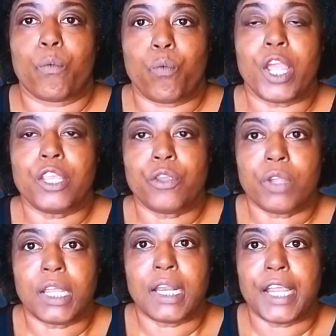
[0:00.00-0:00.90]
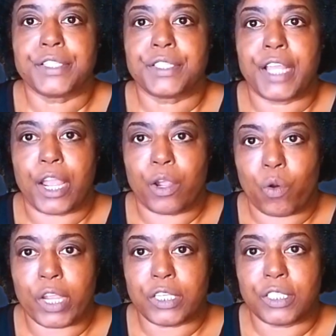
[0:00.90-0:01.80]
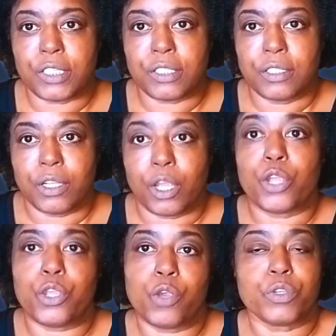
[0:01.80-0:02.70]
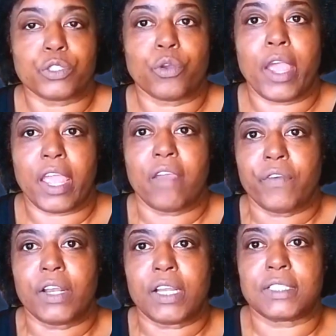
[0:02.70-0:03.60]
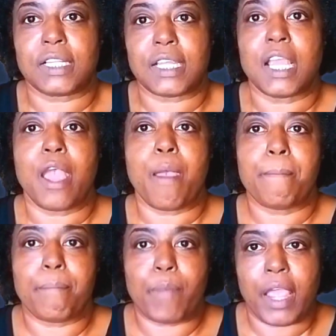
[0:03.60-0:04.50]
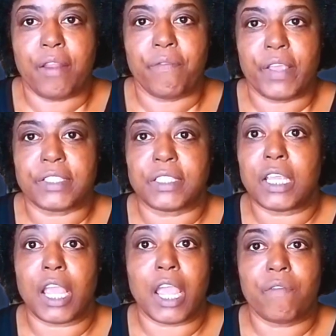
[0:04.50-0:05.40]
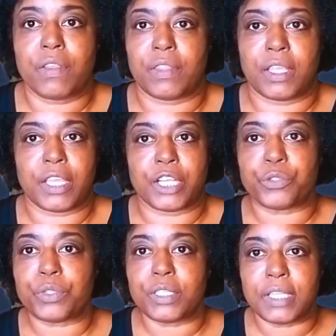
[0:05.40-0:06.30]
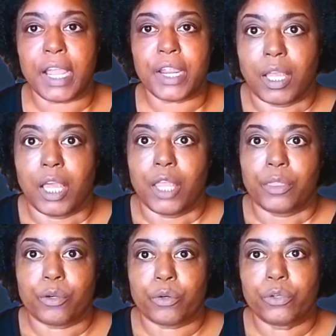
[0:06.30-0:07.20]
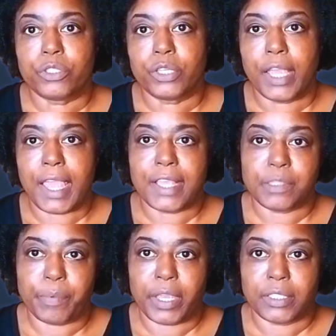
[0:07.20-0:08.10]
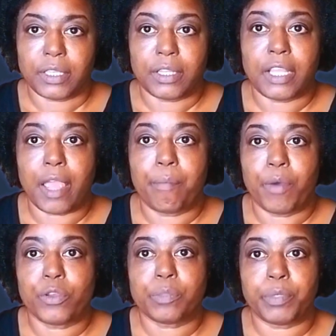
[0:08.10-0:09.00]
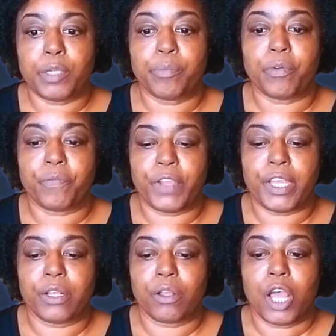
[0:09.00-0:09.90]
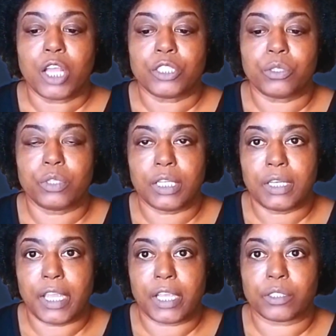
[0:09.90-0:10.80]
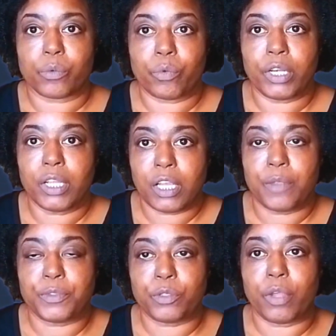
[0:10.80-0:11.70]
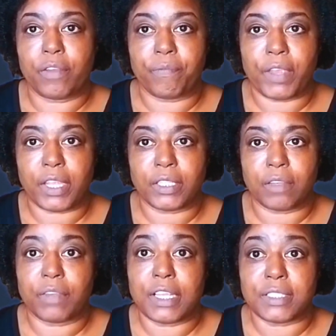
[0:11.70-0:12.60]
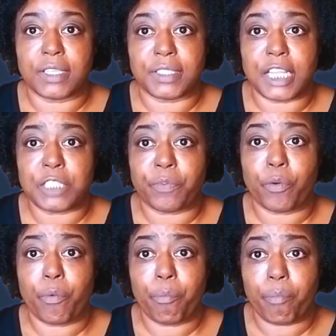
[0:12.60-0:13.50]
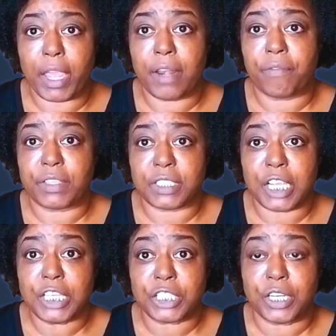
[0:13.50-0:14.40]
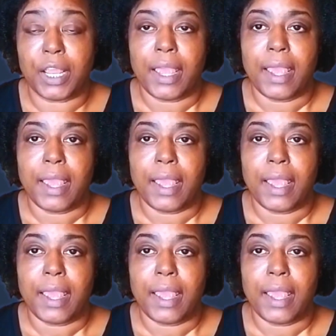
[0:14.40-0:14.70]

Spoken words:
when you can answer that question, you will start effortlessly manifesting everything that you desire. The crucial aspect that most people fail to connect when it comes to effective and successful manifestation